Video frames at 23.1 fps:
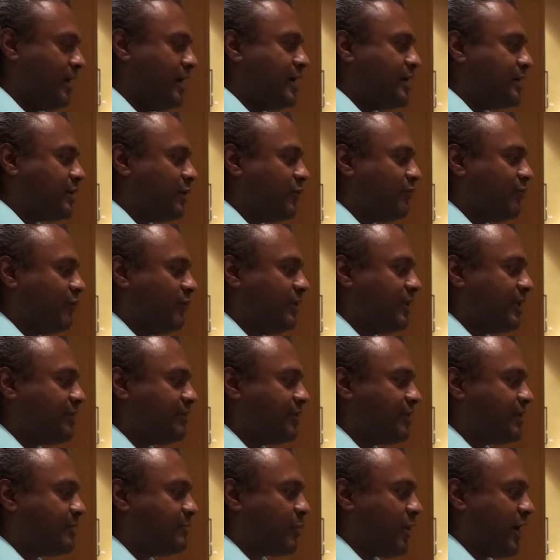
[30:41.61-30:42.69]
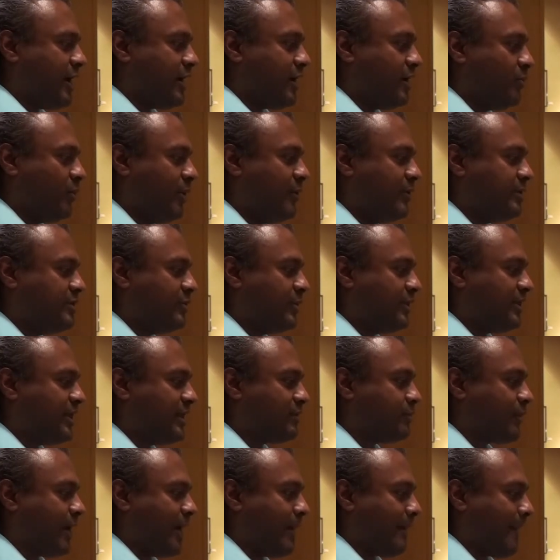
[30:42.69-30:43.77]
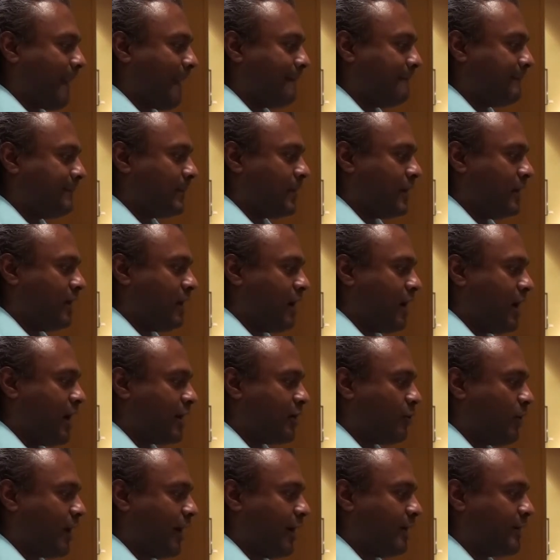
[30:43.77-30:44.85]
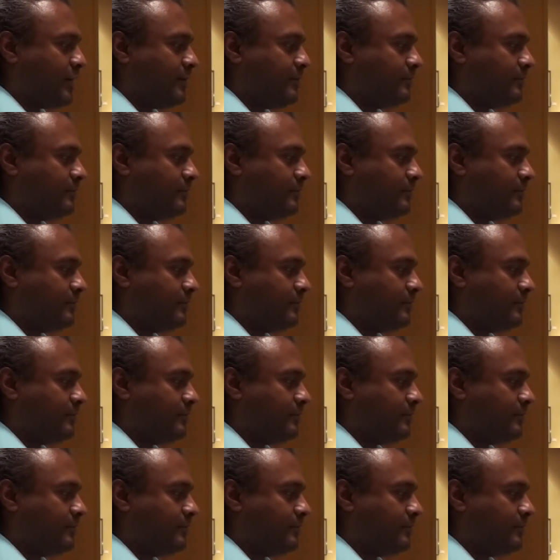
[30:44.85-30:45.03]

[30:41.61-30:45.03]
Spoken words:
So if this was Spring, we would do it this way, auto-wired.